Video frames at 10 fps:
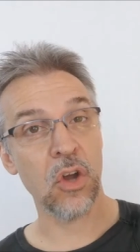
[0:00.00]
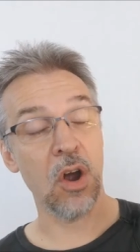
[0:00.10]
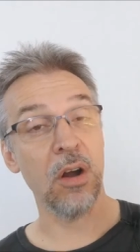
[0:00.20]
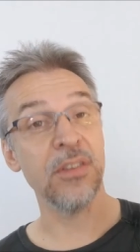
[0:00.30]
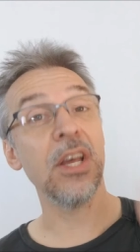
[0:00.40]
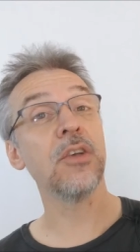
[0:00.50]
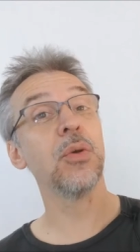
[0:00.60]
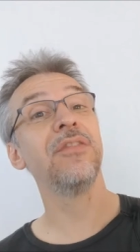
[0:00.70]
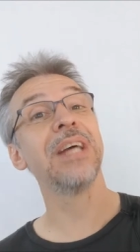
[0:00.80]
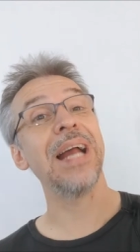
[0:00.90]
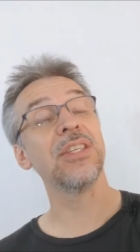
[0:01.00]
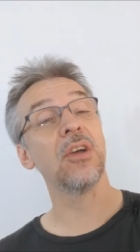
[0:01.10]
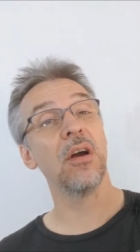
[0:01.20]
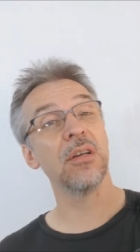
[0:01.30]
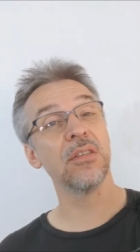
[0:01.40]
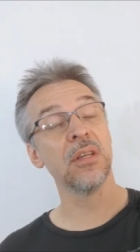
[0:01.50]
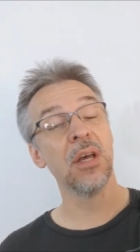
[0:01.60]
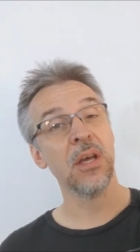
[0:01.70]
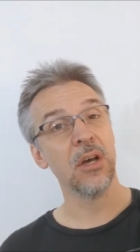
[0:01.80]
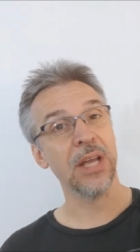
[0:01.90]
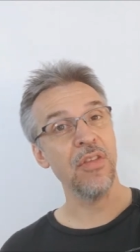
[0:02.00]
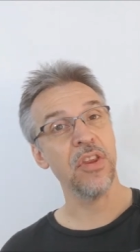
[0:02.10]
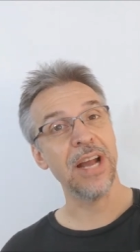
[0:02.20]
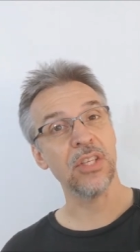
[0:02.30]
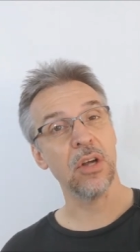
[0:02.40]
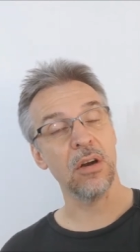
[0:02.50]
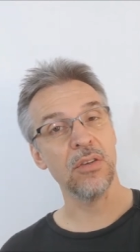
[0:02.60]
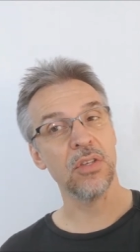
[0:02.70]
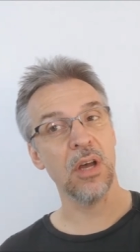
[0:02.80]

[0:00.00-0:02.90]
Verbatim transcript: cards. They also have dice cards. Okay, and the dice cards